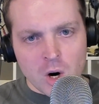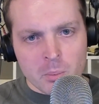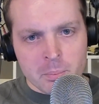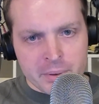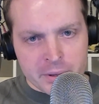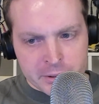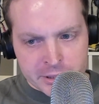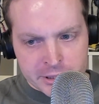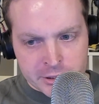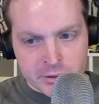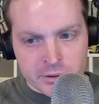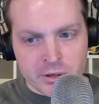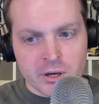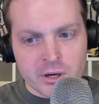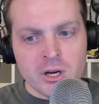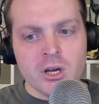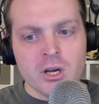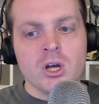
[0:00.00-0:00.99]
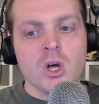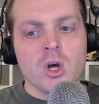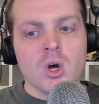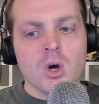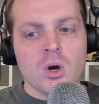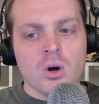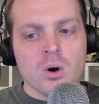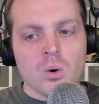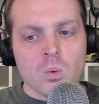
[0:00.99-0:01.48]
operator
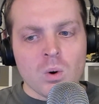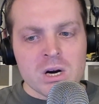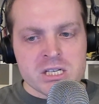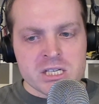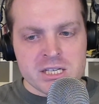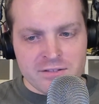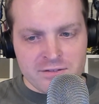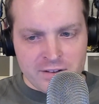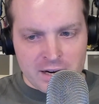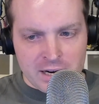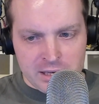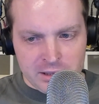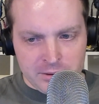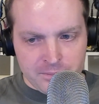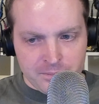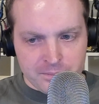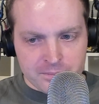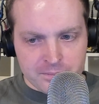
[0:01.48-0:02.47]
was defined.